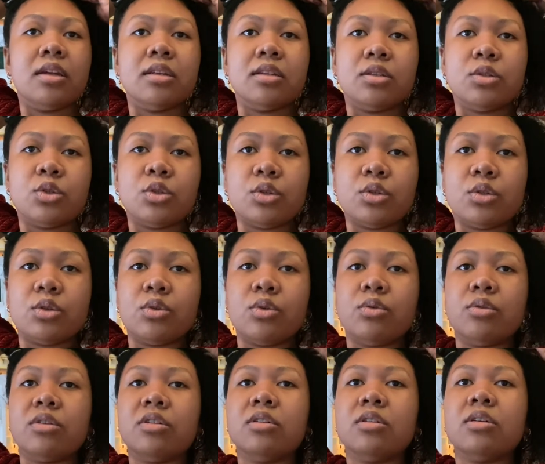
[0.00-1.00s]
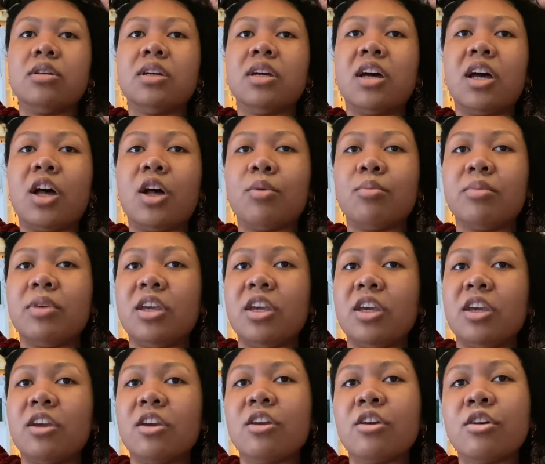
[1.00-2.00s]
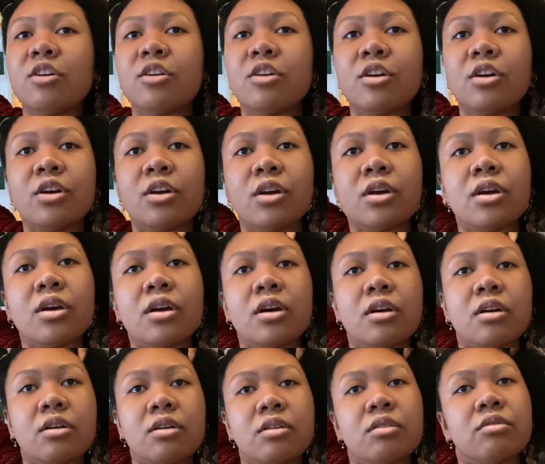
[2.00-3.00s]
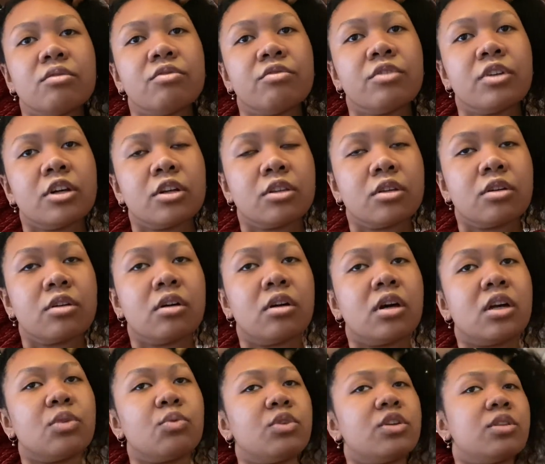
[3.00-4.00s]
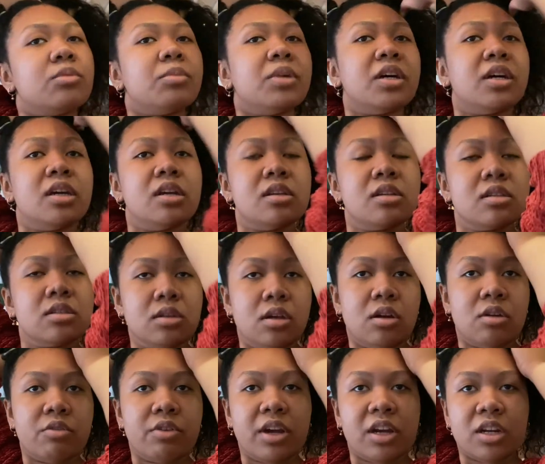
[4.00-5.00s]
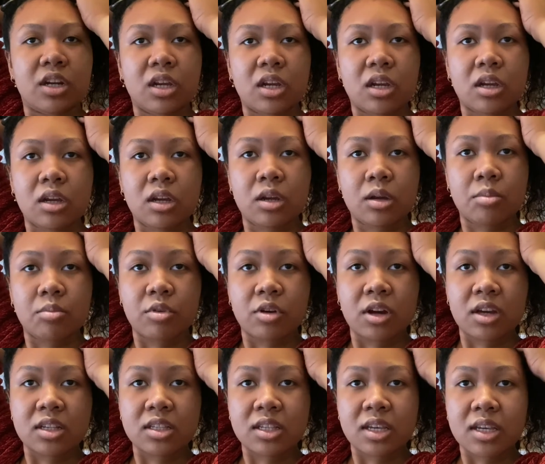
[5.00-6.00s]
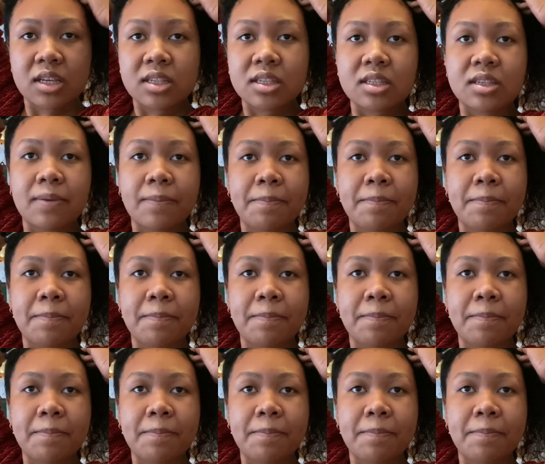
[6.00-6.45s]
to help me further on with my songwriting process.